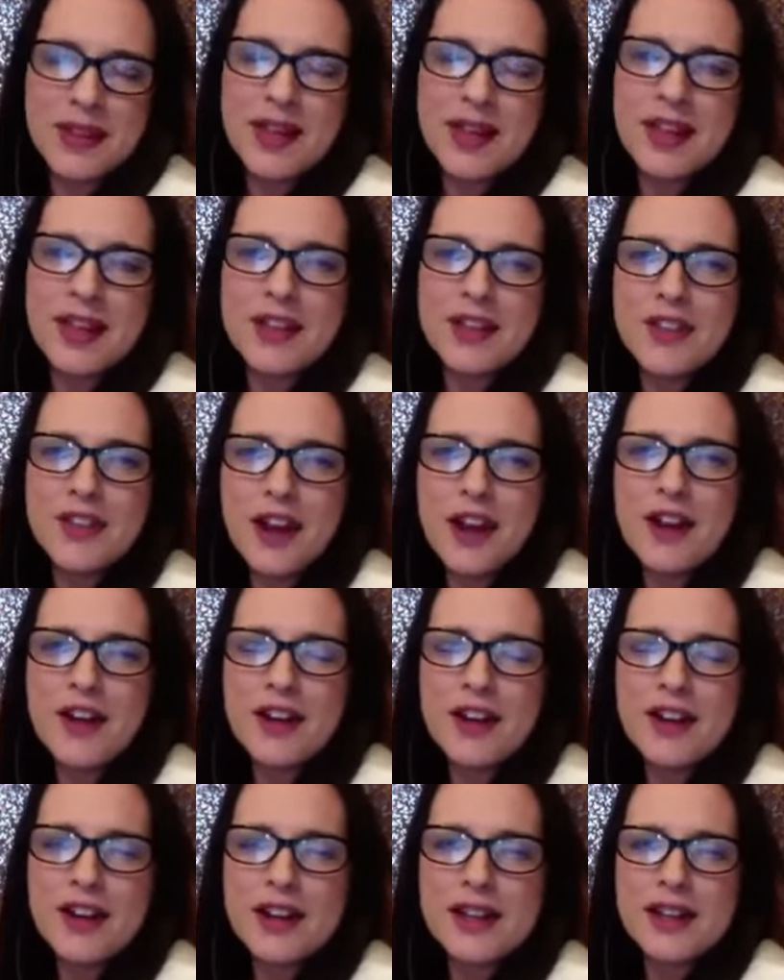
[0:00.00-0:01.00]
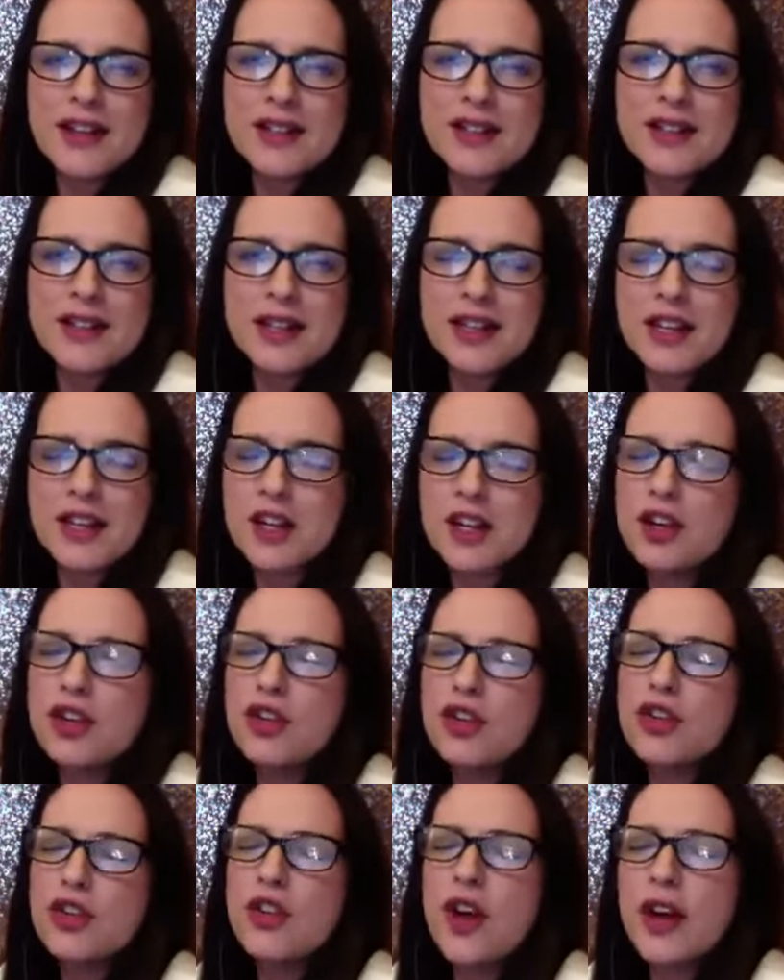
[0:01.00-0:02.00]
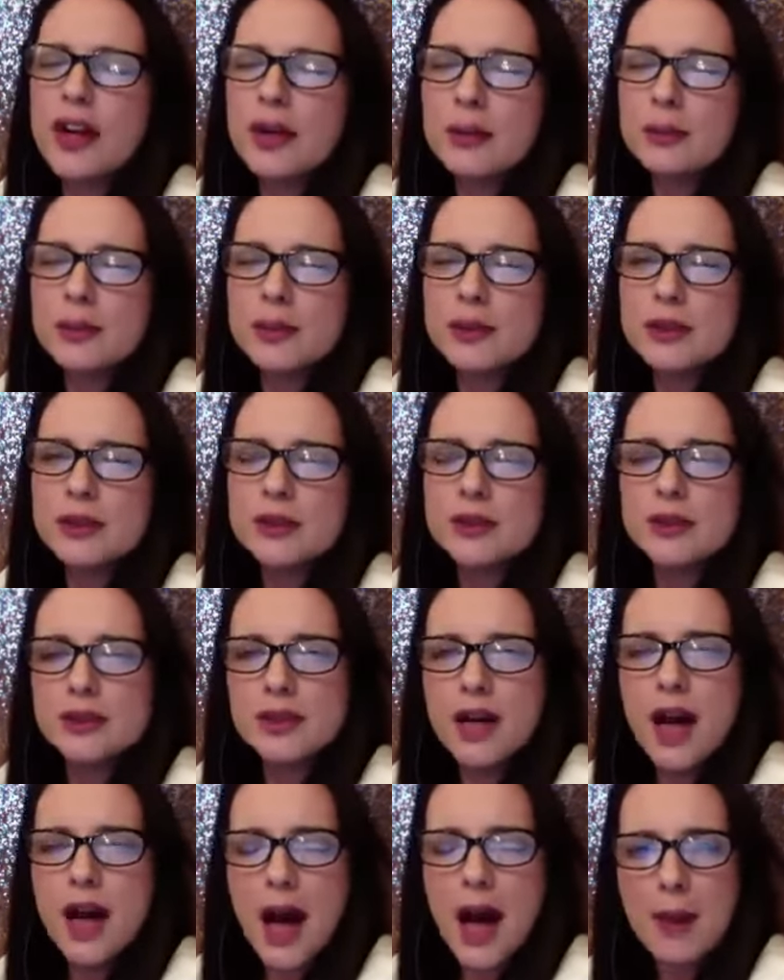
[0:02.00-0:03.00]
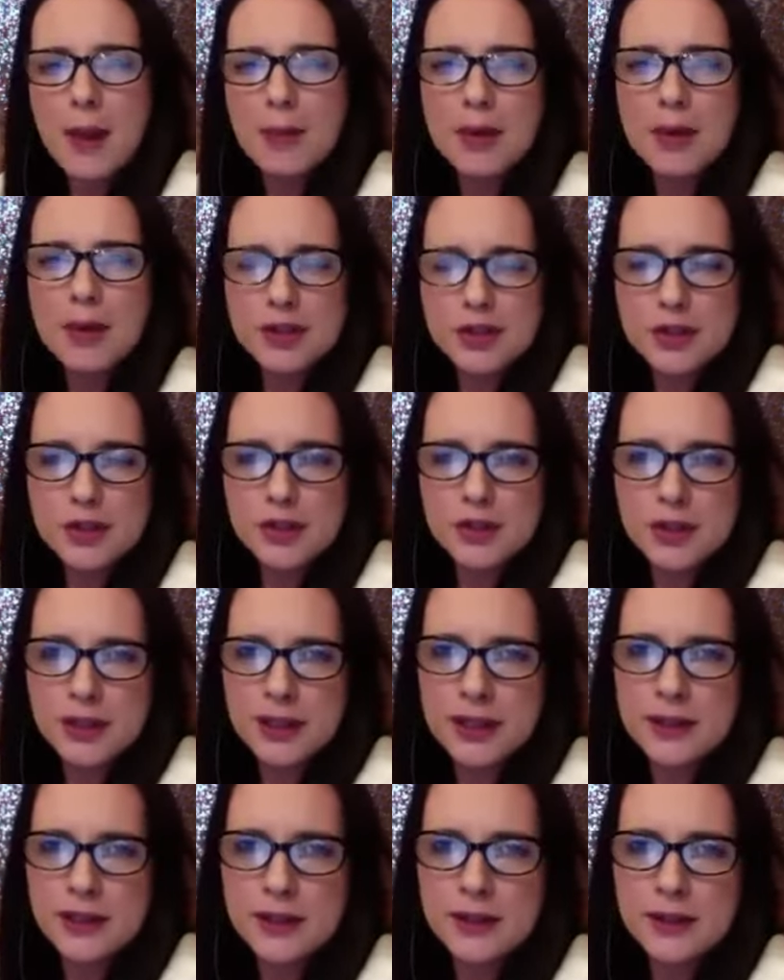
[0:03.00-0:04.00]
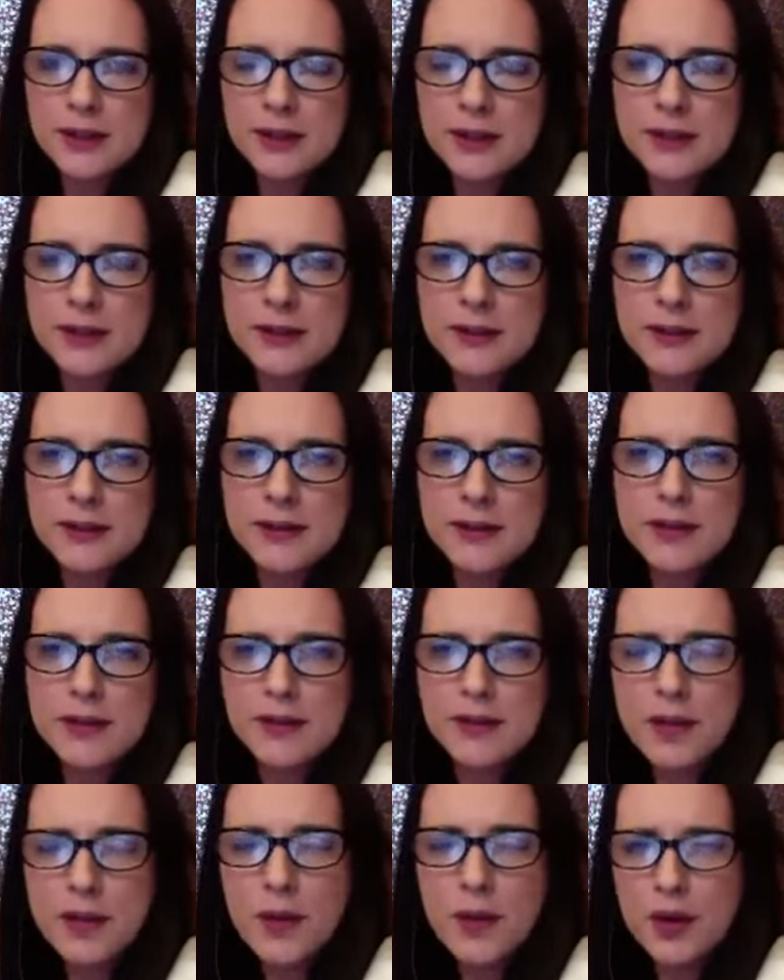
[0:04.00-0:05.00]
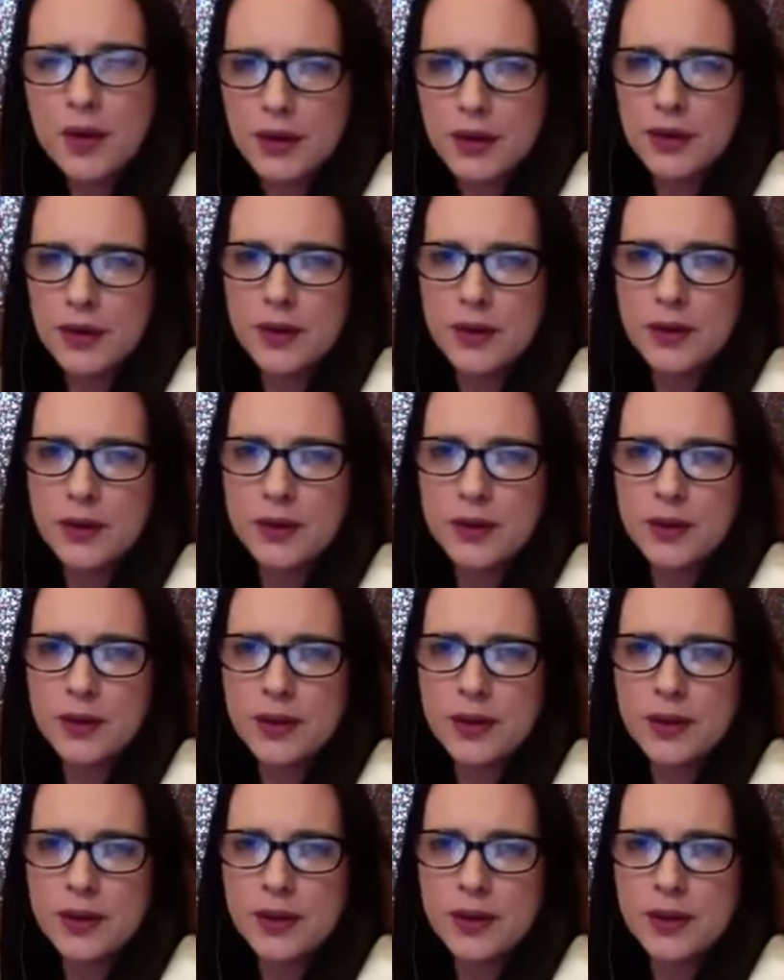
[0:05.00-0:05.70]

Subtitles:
There is an incredible opportunity for you.